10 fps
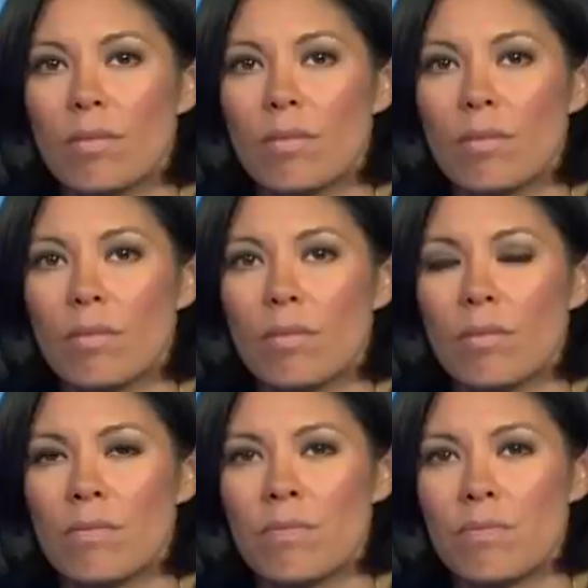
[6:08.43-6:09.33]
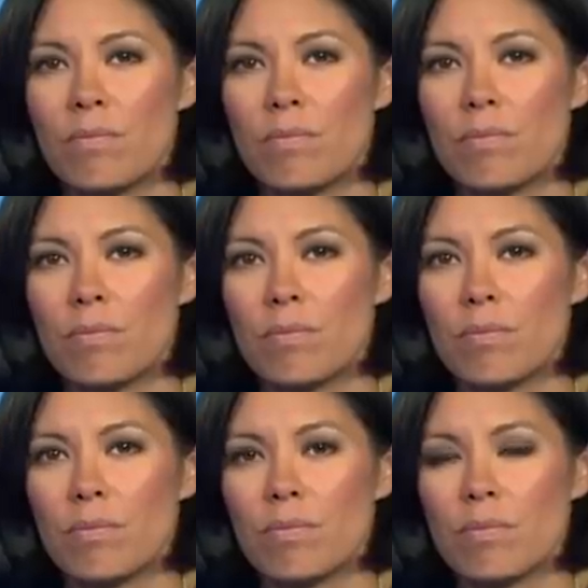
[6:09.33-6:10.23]

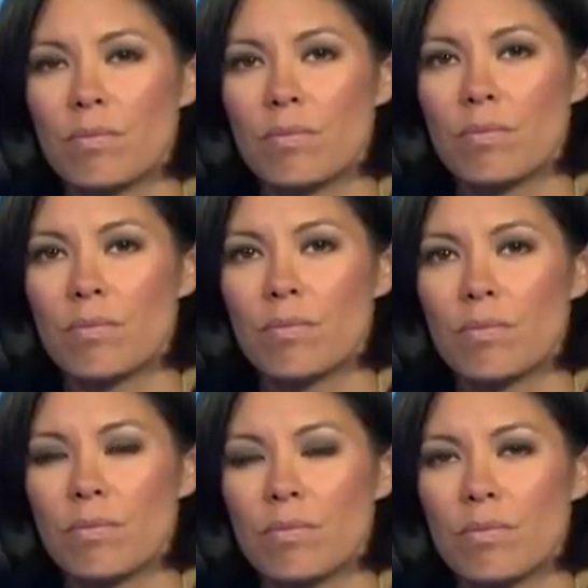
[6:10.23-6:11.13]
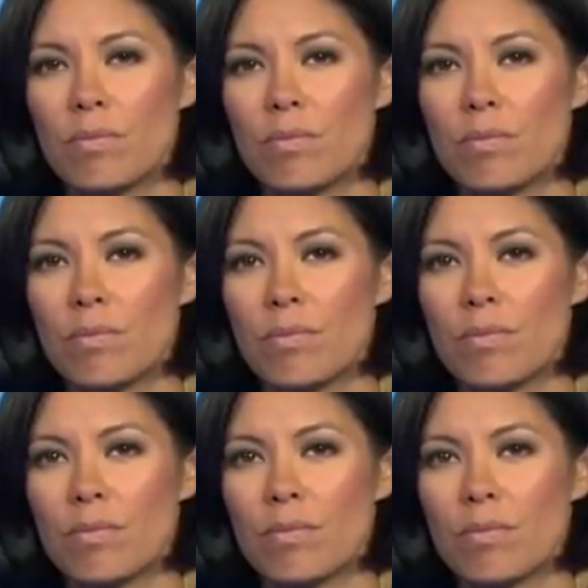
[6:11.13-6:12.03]
(not speaking)